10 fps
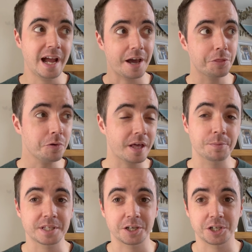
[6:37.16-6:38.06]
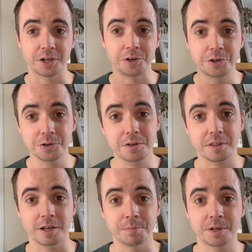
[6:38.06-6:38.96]
I thought that was actually a good
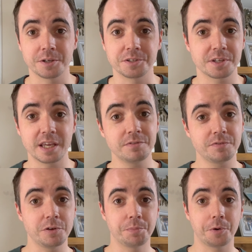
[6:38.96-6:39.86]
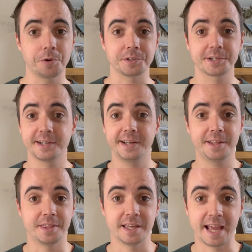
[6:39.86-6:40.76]
thing, because even if you bought the